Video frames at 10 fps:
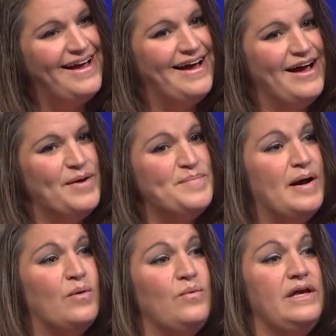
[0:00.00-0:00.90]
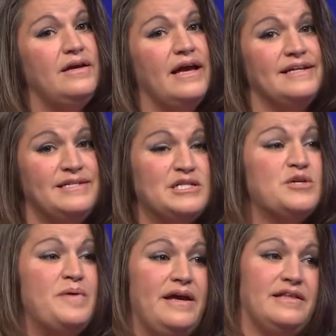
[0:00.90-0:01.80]
but we
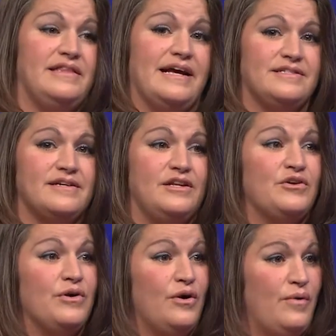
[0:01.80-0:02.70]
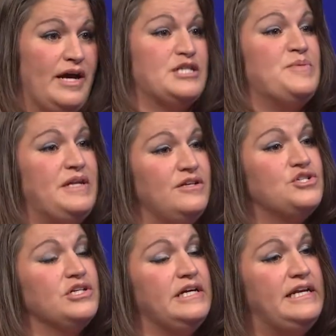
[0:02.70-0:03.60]
anticipate that that's going to grow
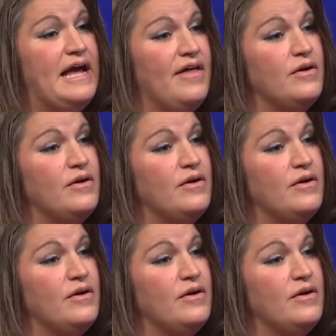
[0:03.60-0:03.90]
exponentially now